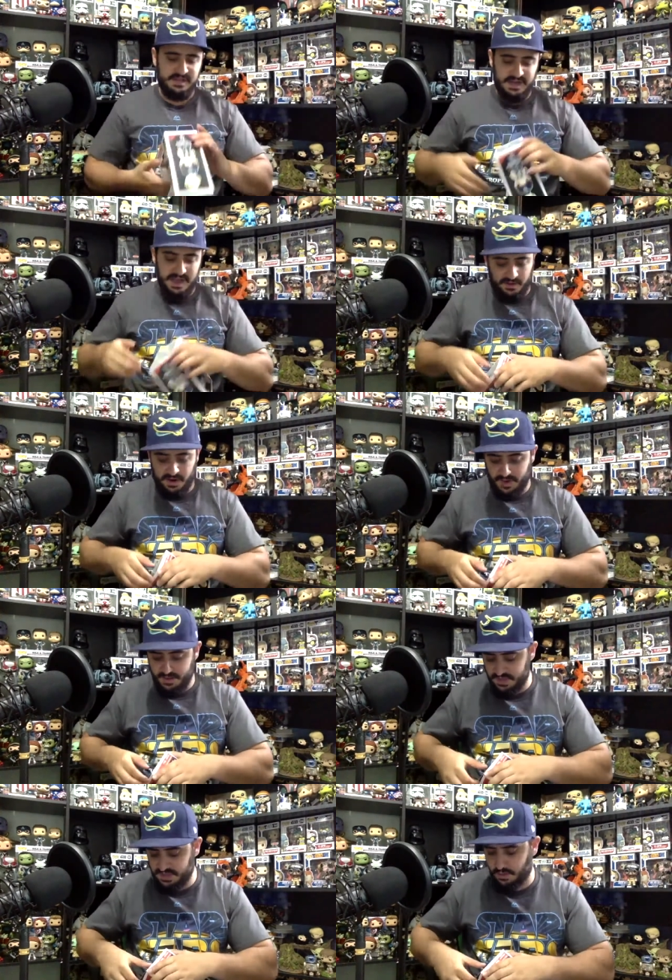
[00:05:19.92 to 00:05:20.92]
now, I
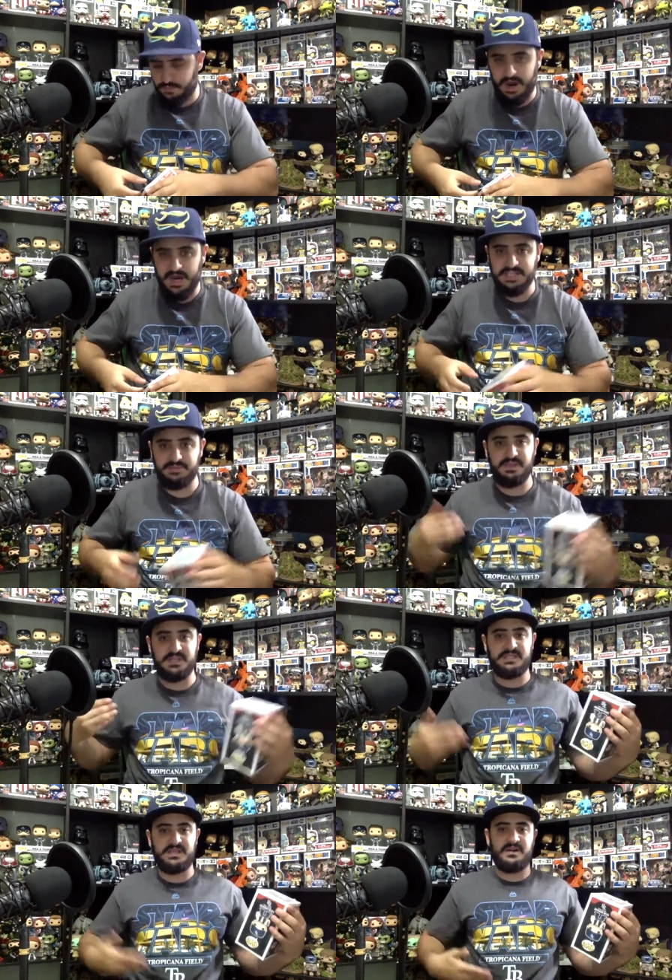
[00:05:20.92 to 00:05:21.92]
might be a little biased
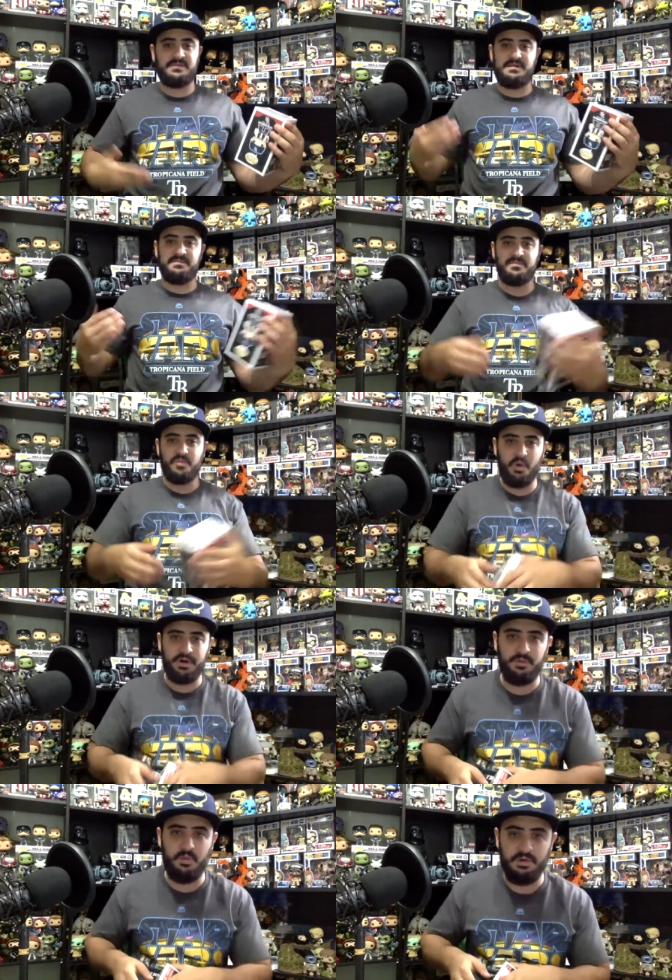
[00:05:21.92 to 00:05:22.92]
because, you know, I'm
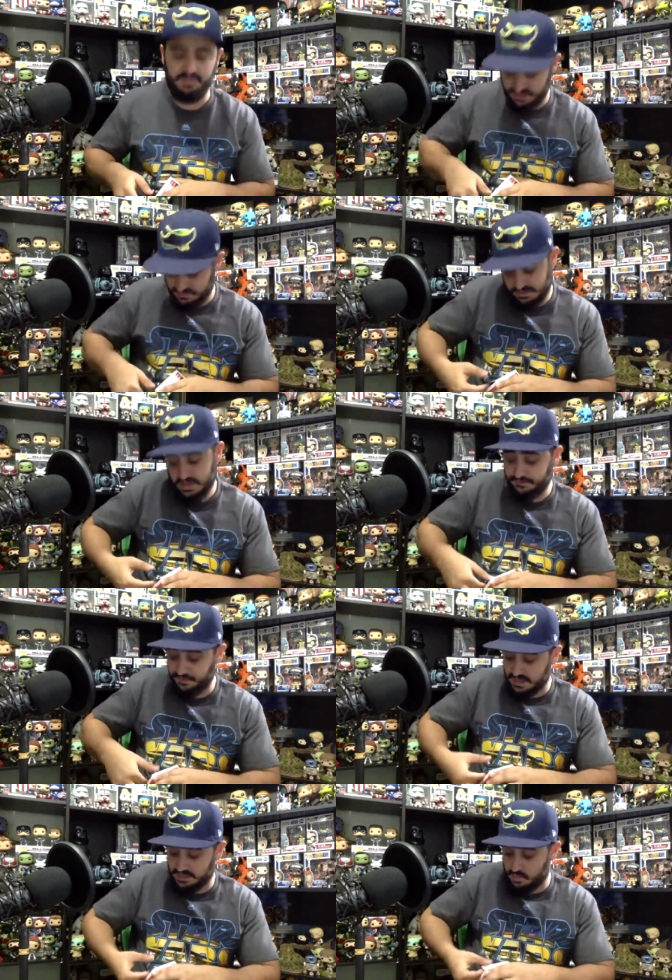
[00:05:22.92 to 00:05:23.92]
one of the world,
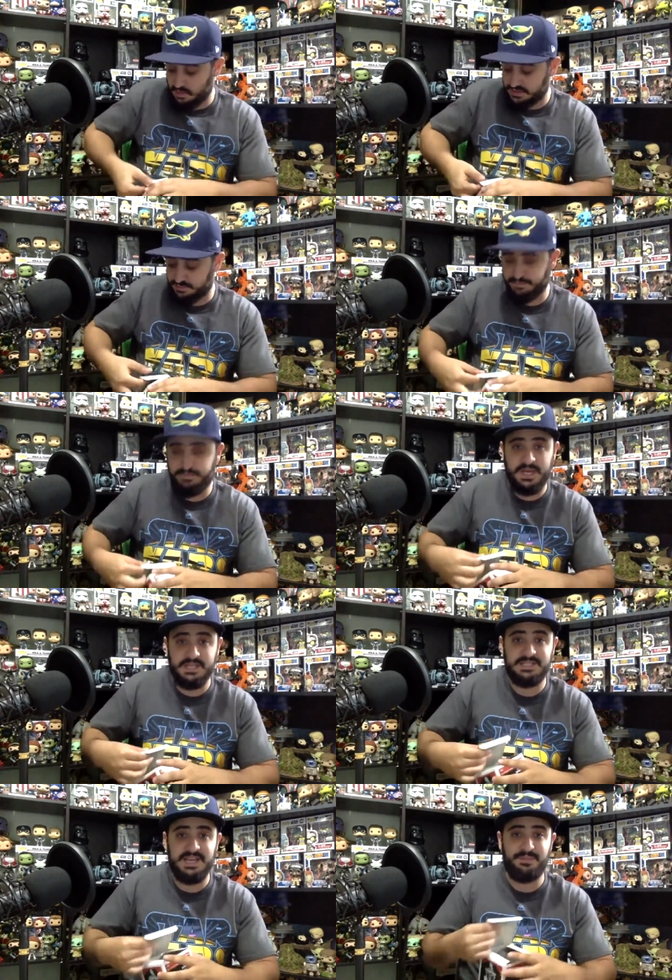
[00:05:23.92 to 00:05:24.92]
if not the world's
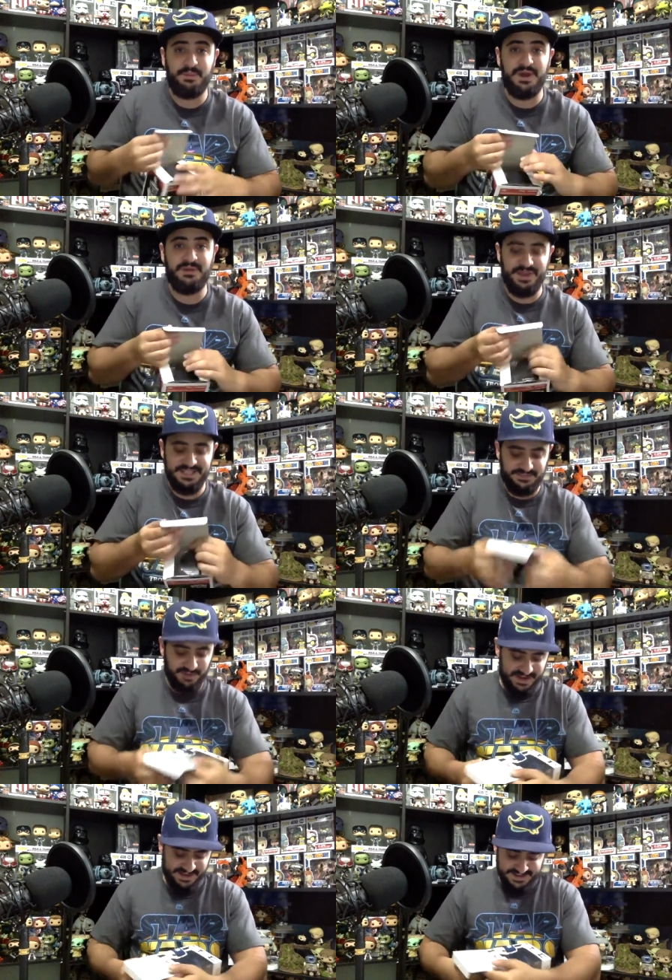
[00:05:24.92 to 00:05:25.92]
biggest Tampa Bay Rays
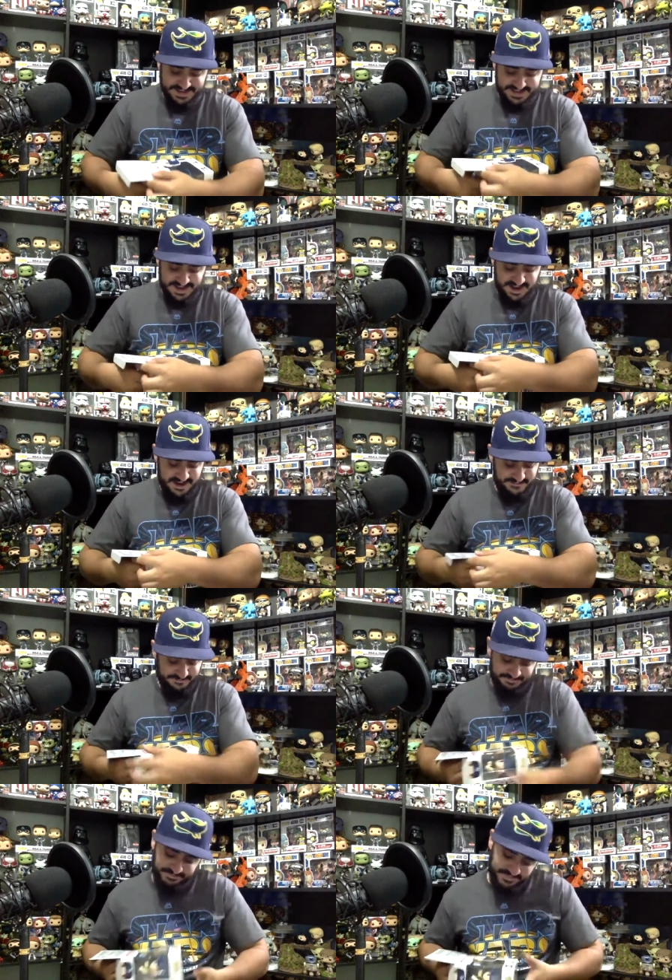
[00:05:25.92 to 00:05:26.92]
fan.
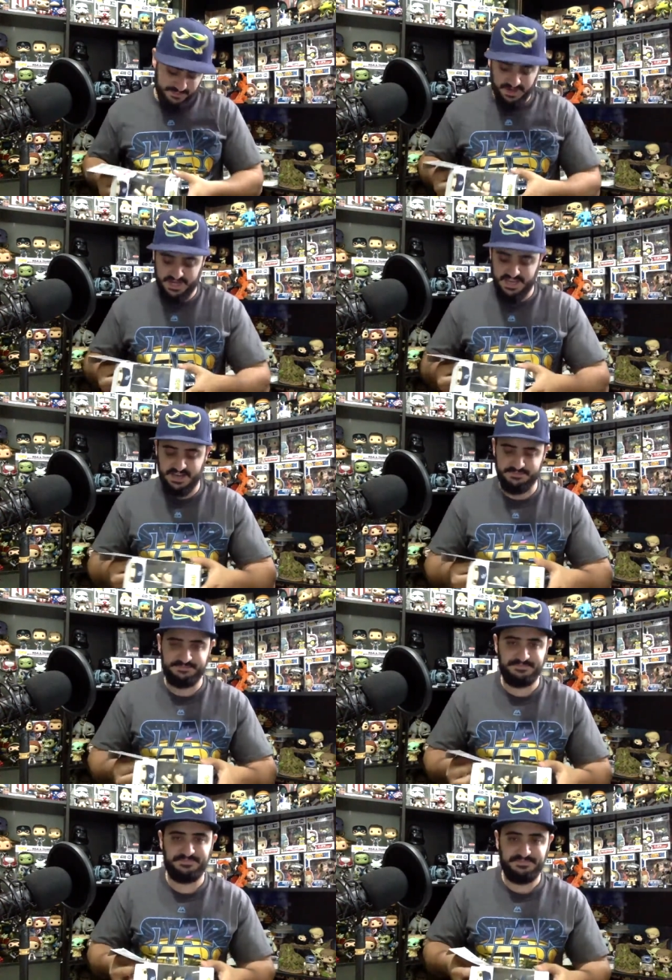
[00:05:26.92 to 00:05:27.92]
Um, but again,
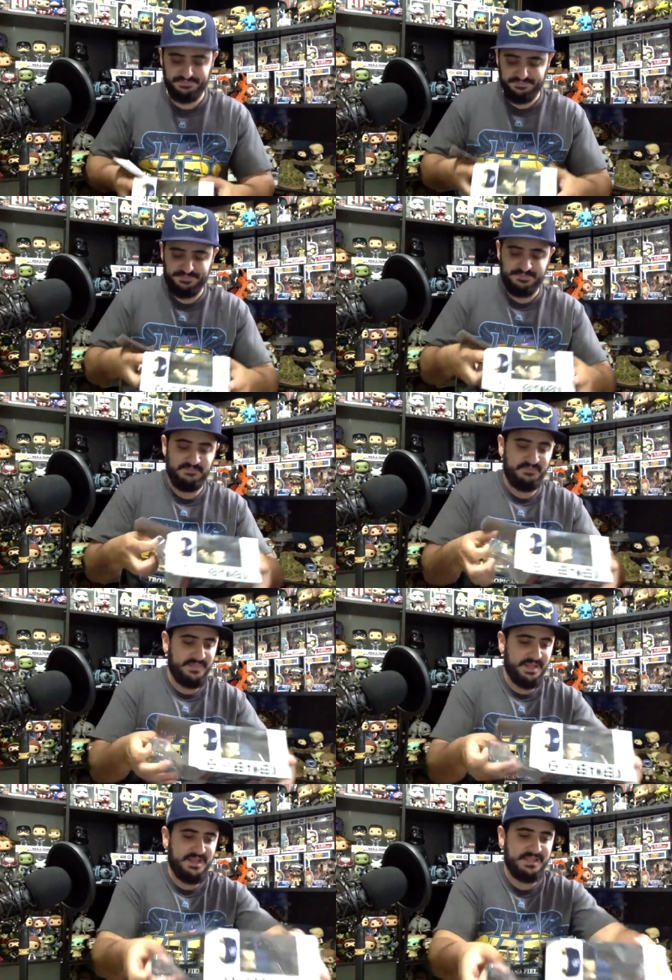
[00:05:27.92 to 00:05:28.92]

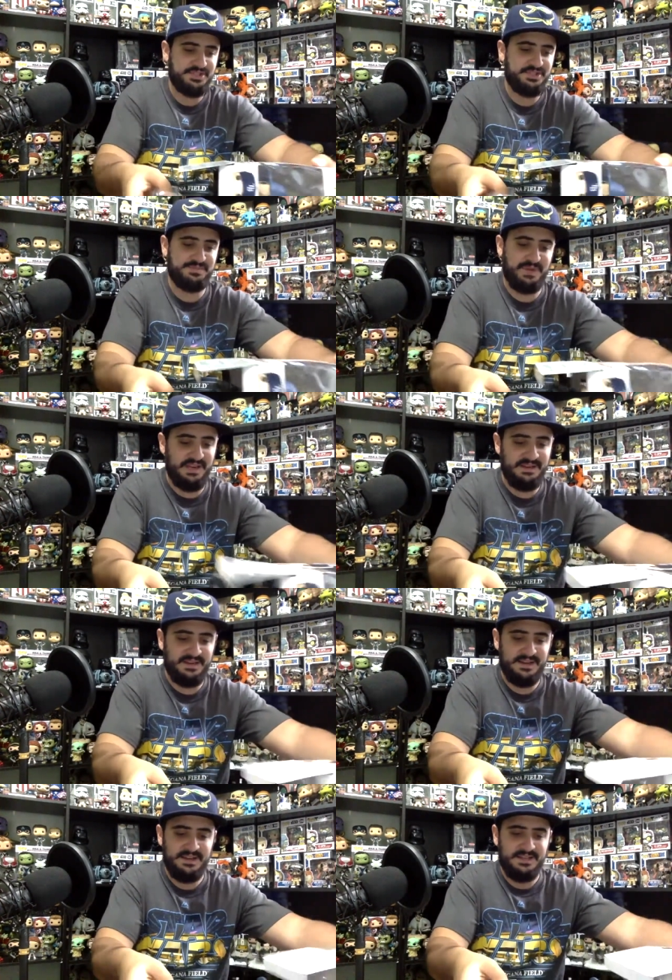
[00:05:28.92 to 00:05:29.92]
that's just me.
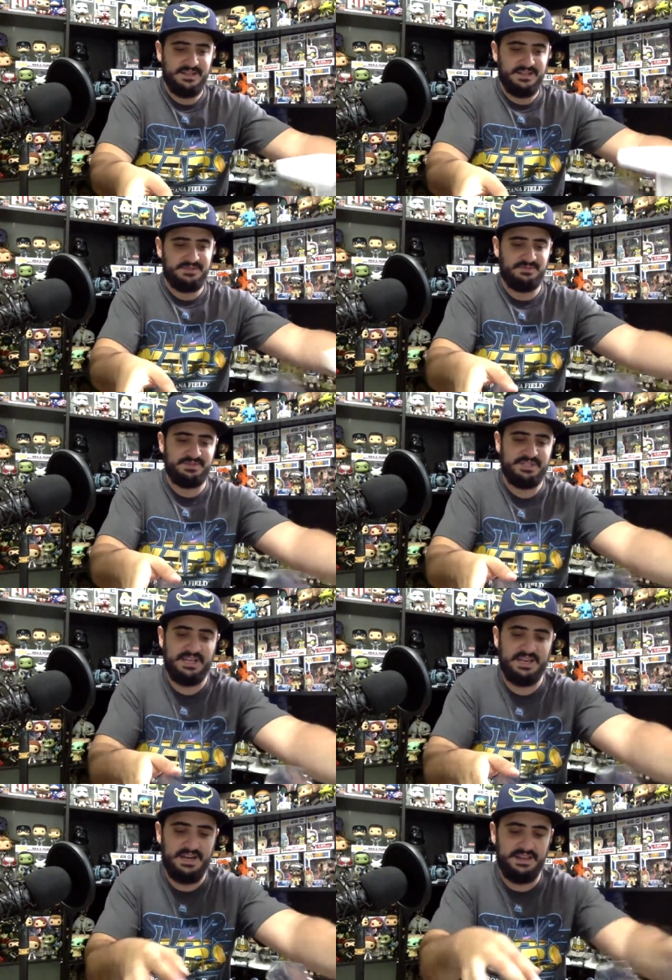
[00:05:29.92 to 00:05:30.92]
So we'll
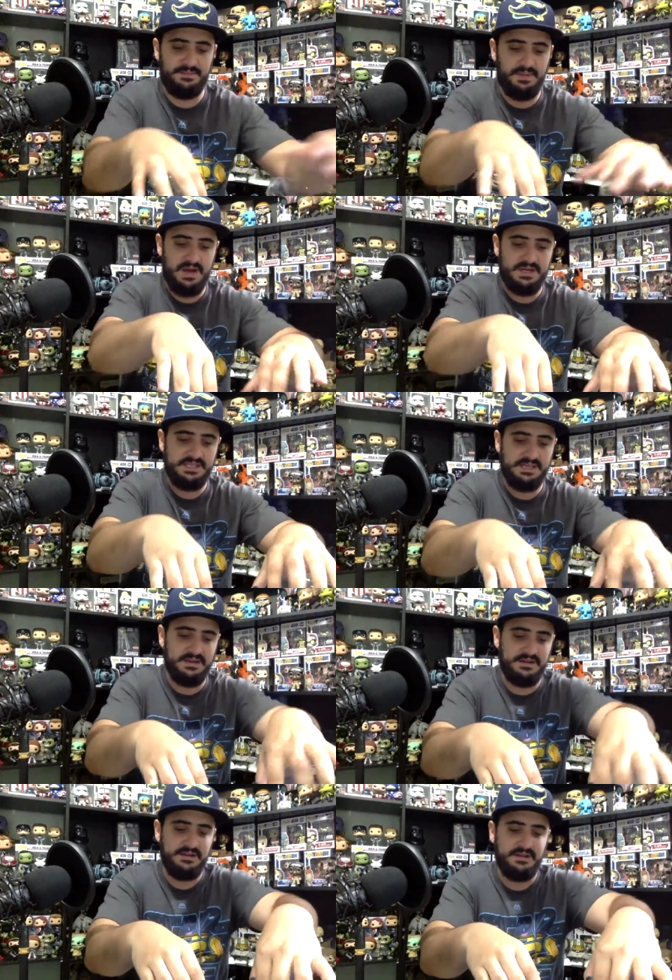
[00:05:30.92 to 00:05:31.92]
take it out of the box here.